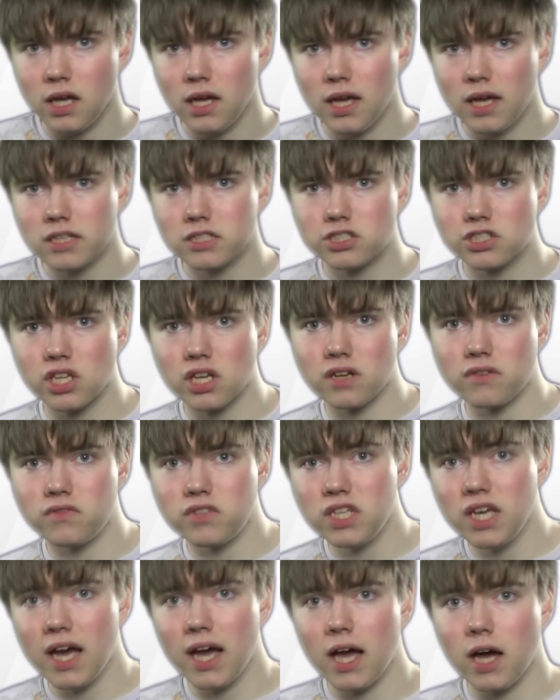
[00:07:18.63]
Instead of
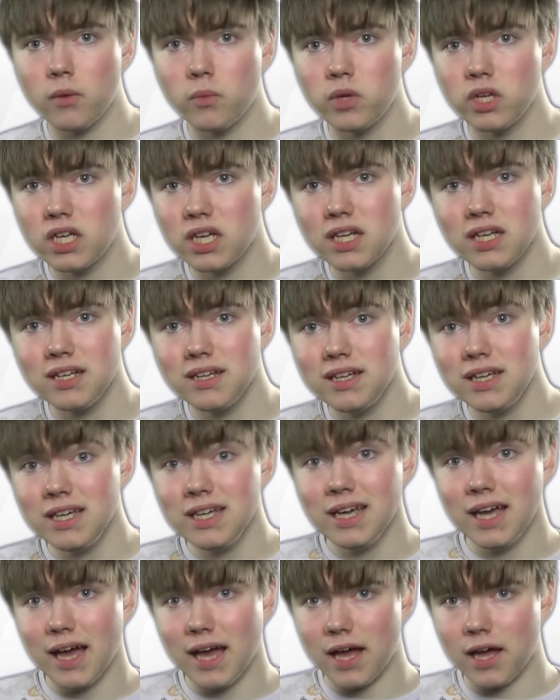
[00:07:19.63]
yeah, we get e.
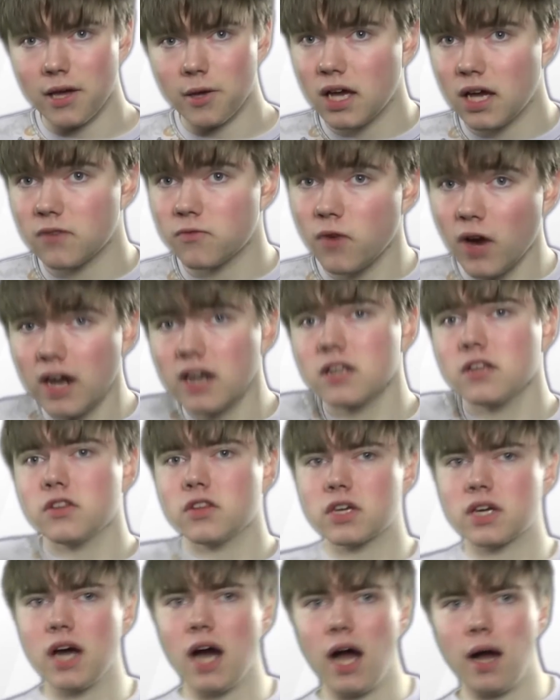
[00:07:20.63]
And finally, the
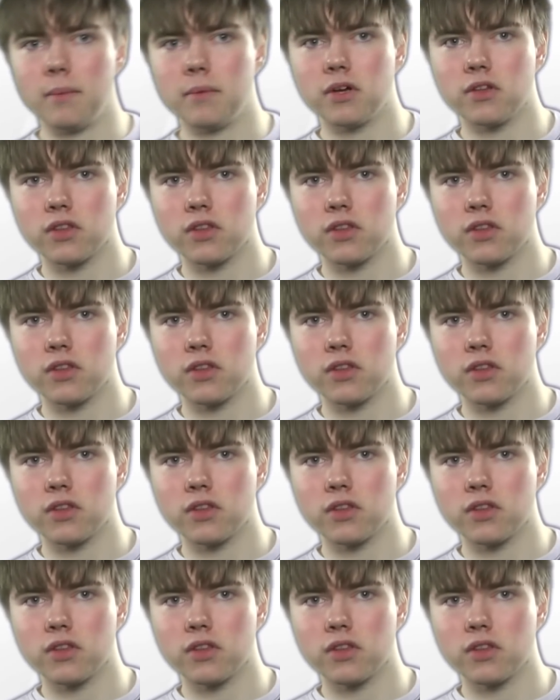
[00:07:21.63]
comma.